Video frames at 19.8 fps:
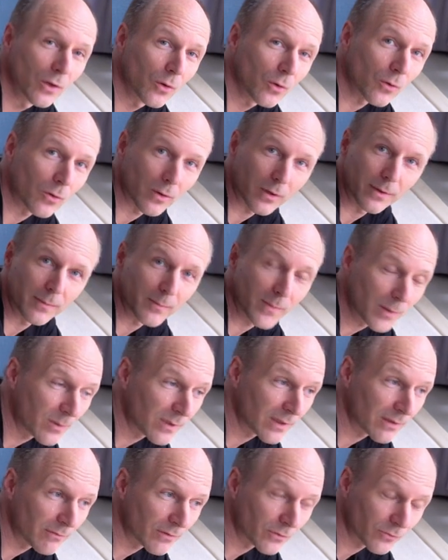or maybe
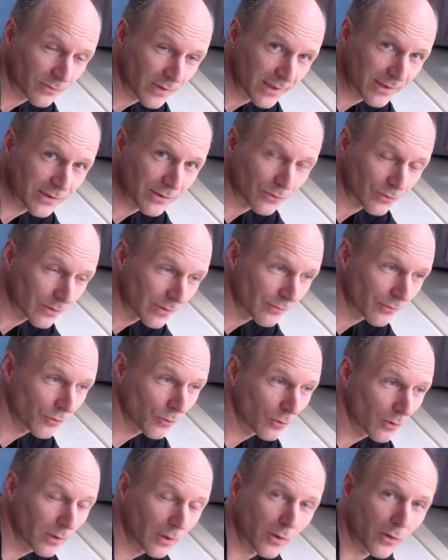even rest on the
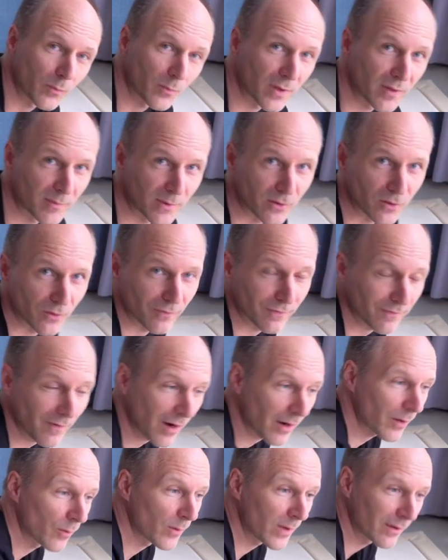floor, or maybe you're
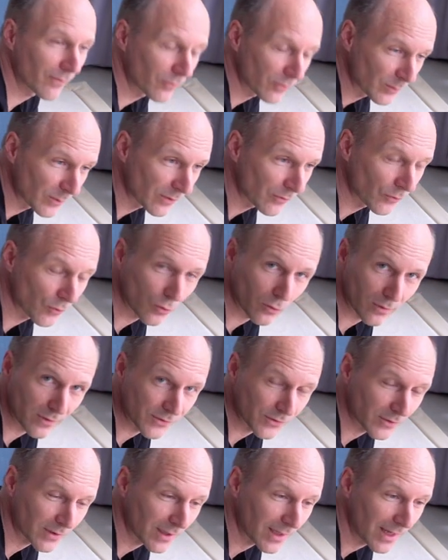far away from the floor,
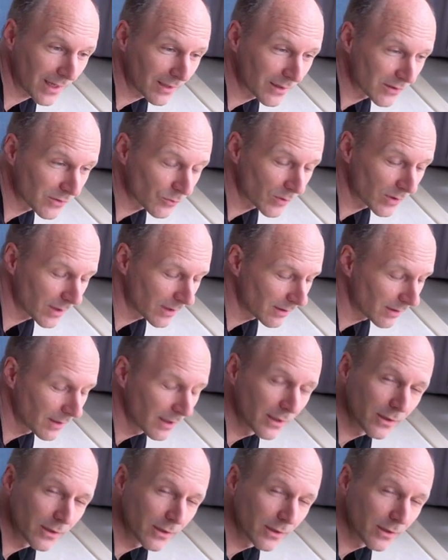so the head is really